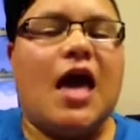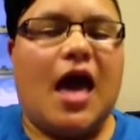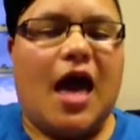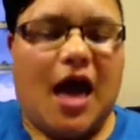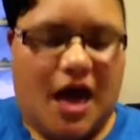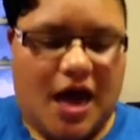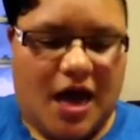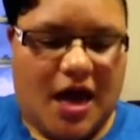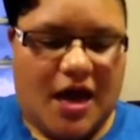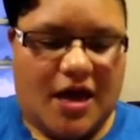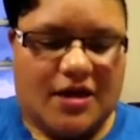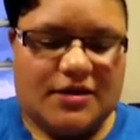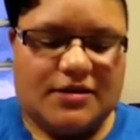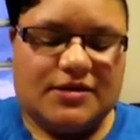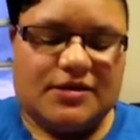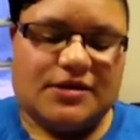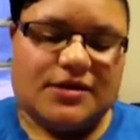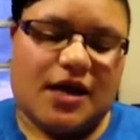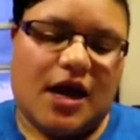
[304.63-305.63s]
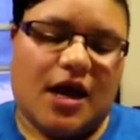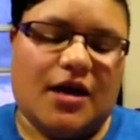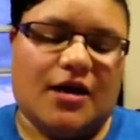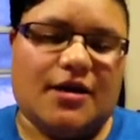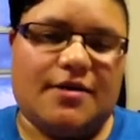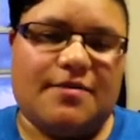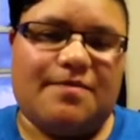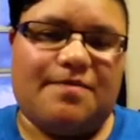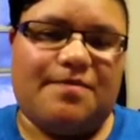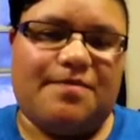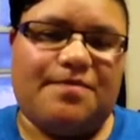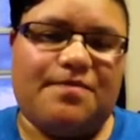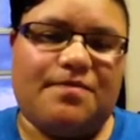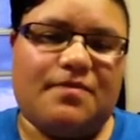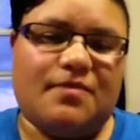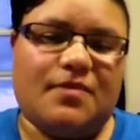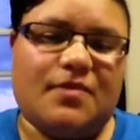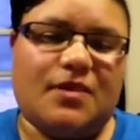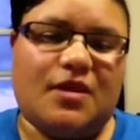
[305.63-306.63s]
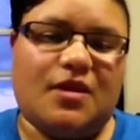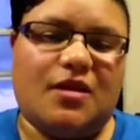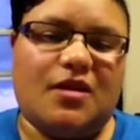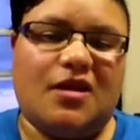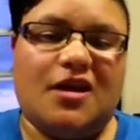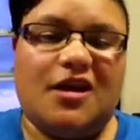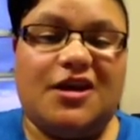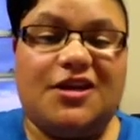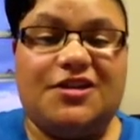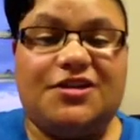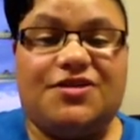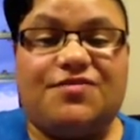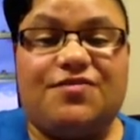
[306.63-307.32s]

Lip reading: And his